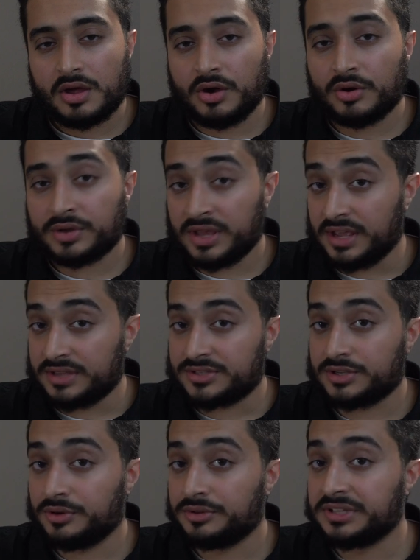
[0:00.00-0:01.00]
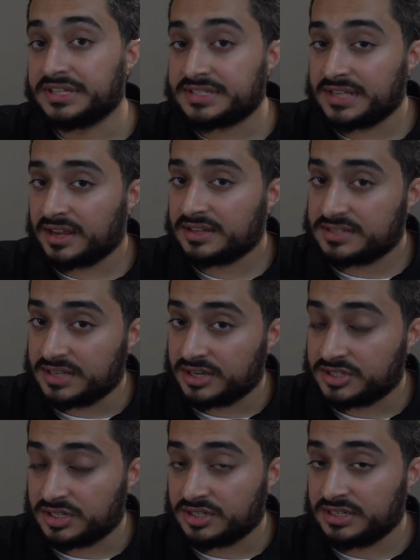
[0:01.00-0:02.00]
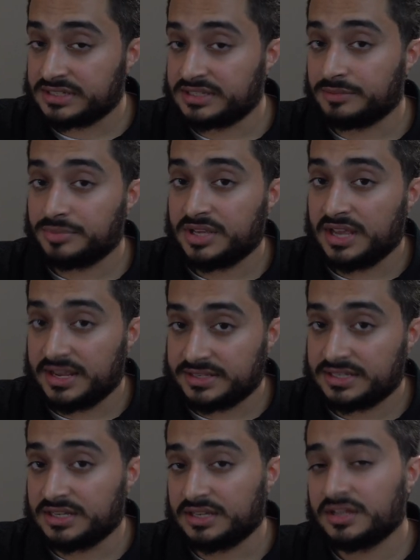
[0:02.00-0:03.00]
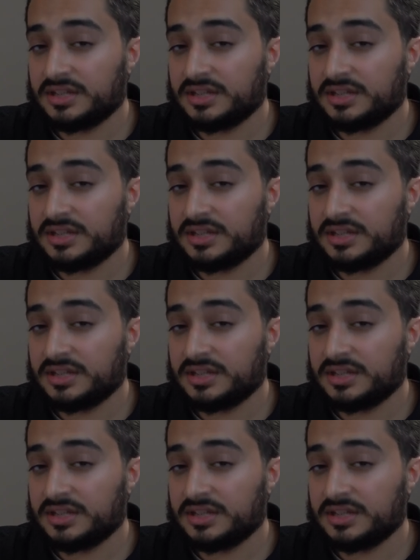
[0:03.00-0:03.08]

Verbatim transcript: Okay, so the second section is the PAT.